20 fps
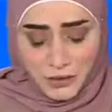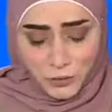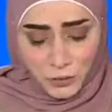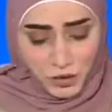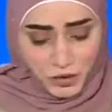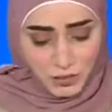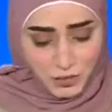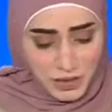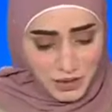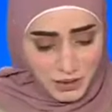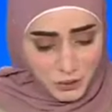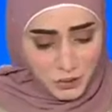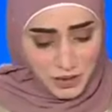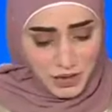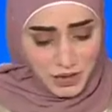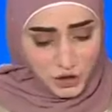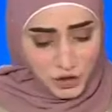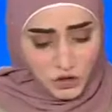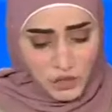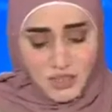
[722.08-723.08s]
word, by the
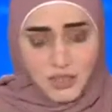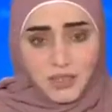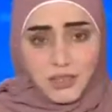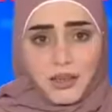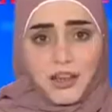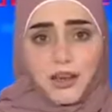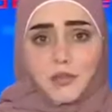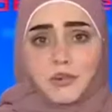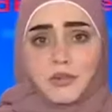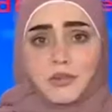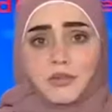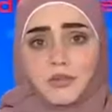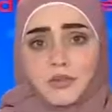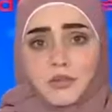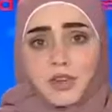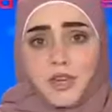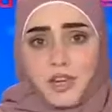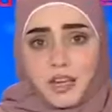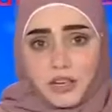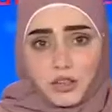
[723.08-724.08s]
way. It's just a couple
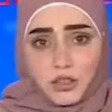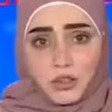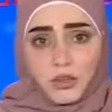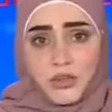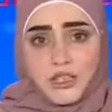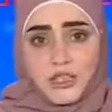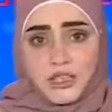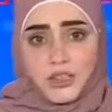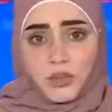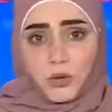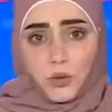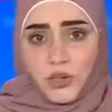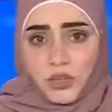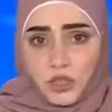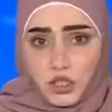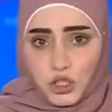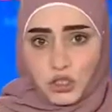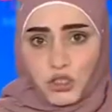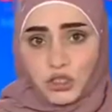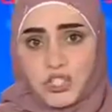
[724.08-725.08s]
of countries in the West